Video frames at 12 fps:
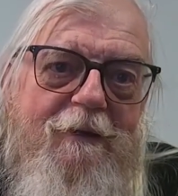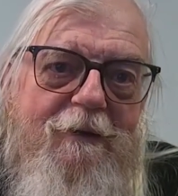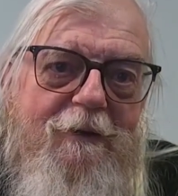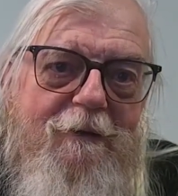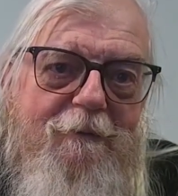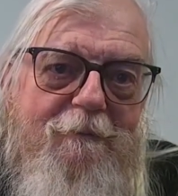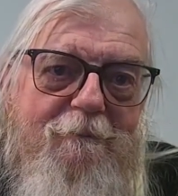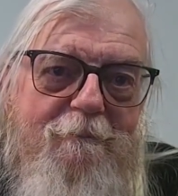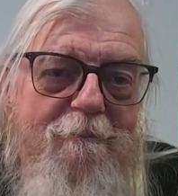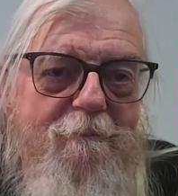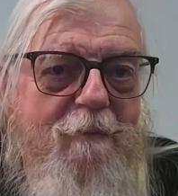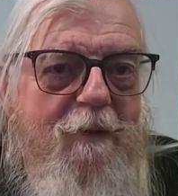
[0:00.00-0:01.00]
Hmm.
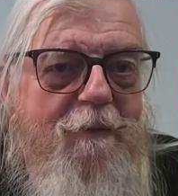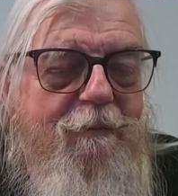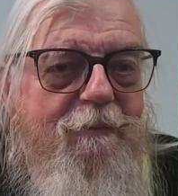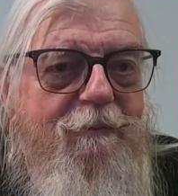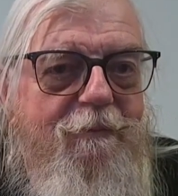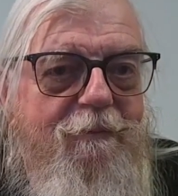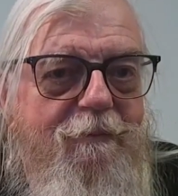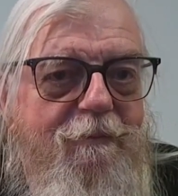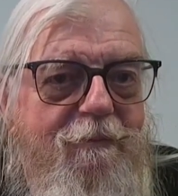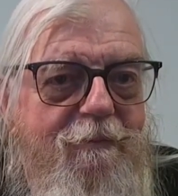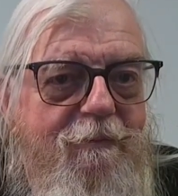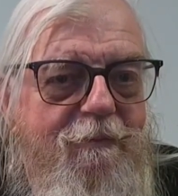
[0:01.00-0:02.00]
Um, okay.
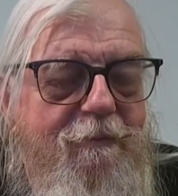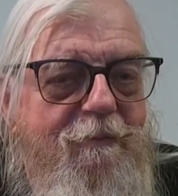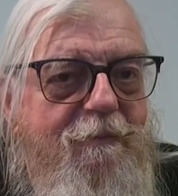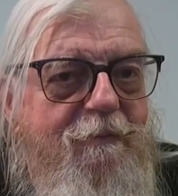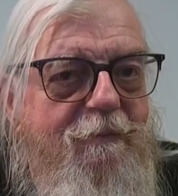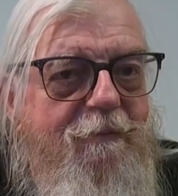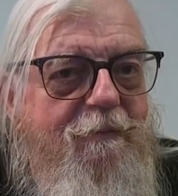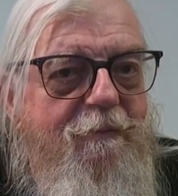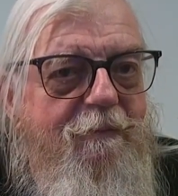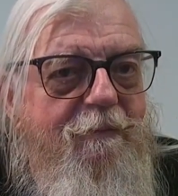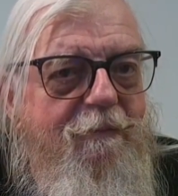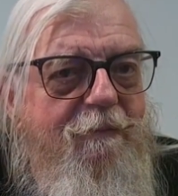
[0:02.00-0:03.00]
Uh, well,
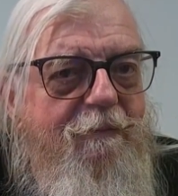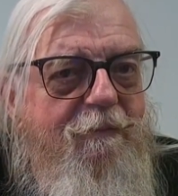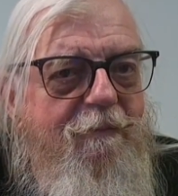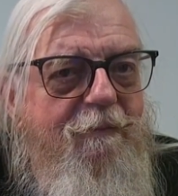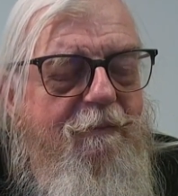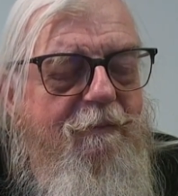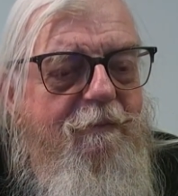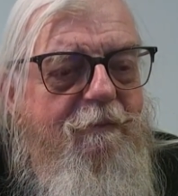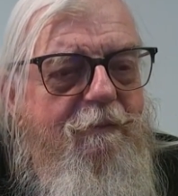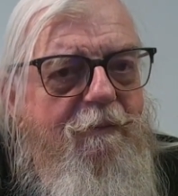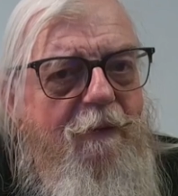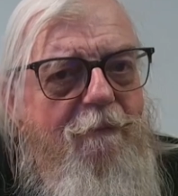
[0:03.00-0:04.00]
let's, let's talk
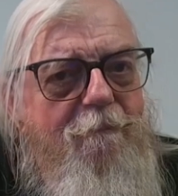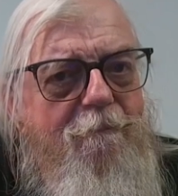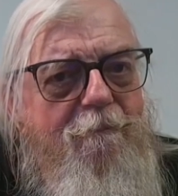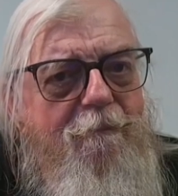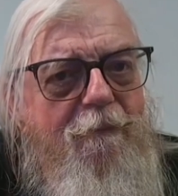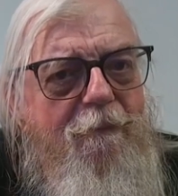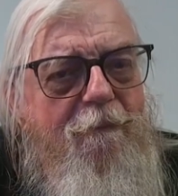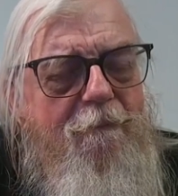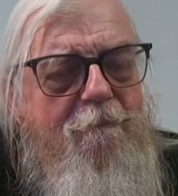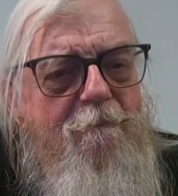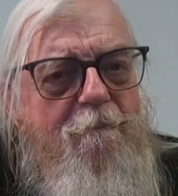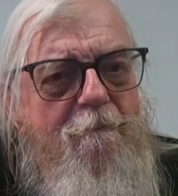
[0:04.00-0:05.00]
about um,
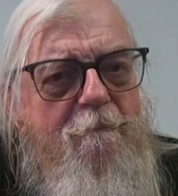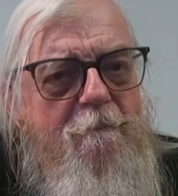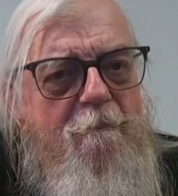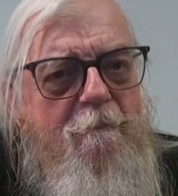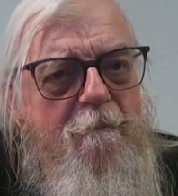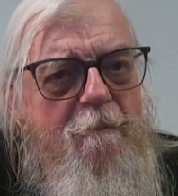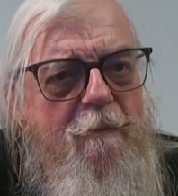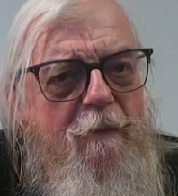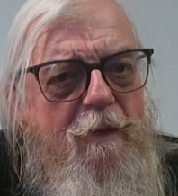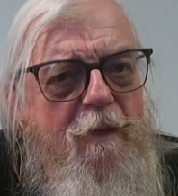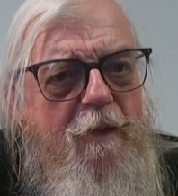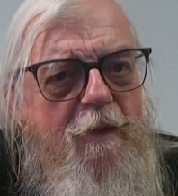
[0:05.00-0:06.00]
basic
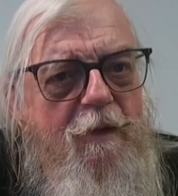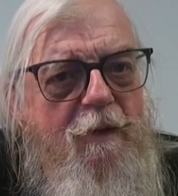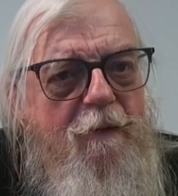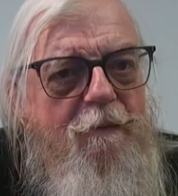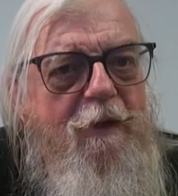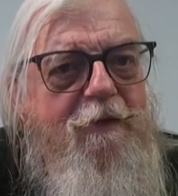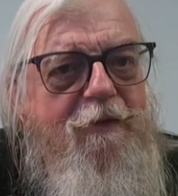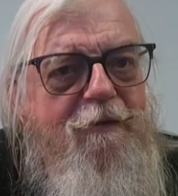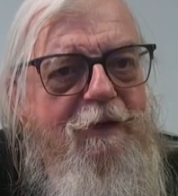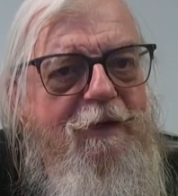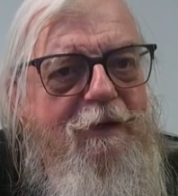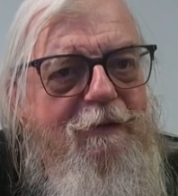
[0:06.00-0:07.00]
then. How basic was
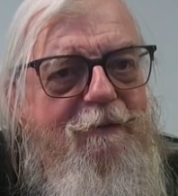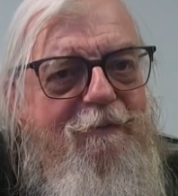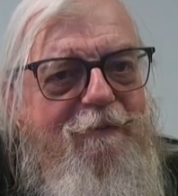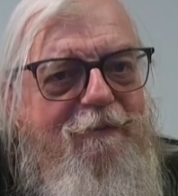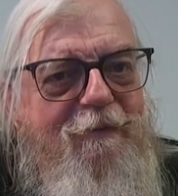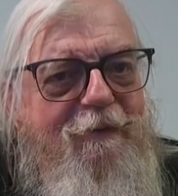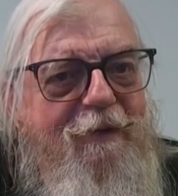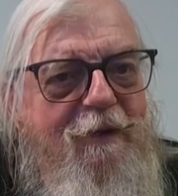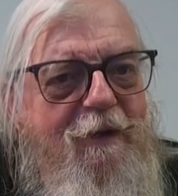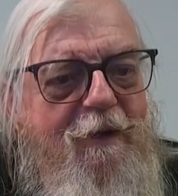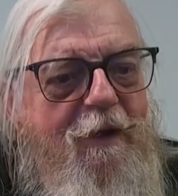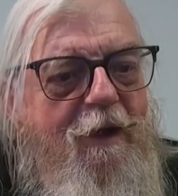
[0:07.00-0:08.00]
training? Yeah, how was
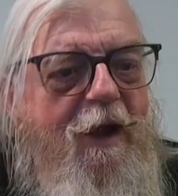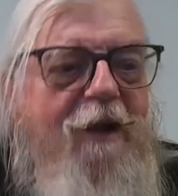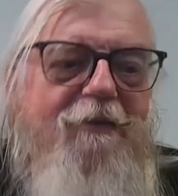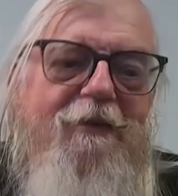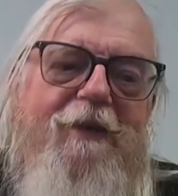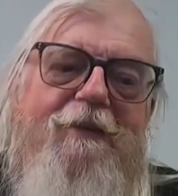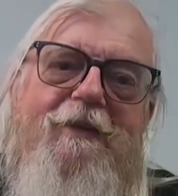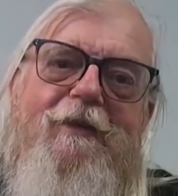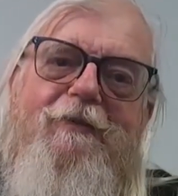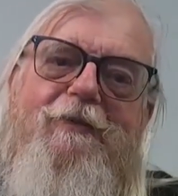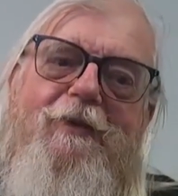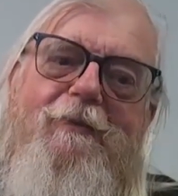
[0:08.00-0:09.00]
basic training? I said I don't think
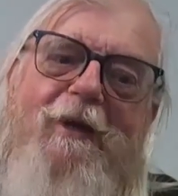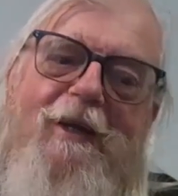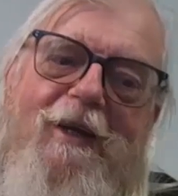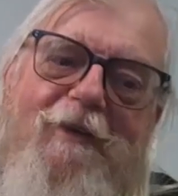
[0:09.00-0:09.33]
it was too bad.